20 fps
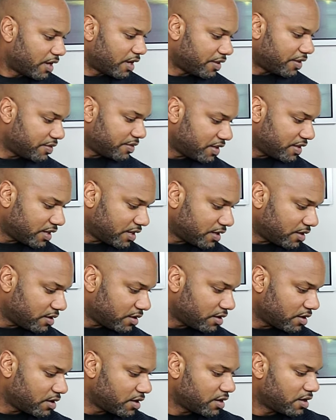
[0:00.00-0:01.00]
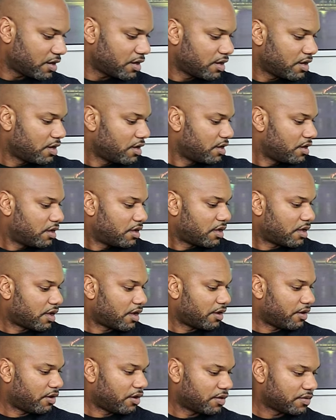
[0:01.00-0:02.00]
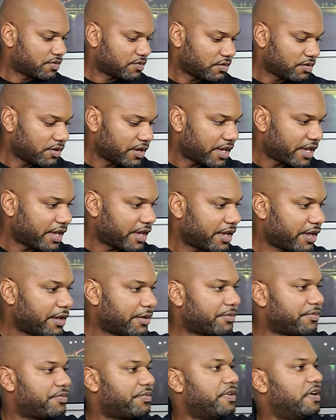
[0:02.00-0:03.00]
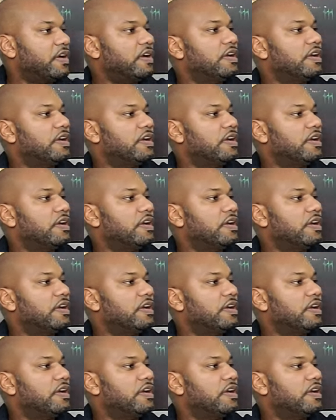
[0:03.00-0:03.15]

And then I also have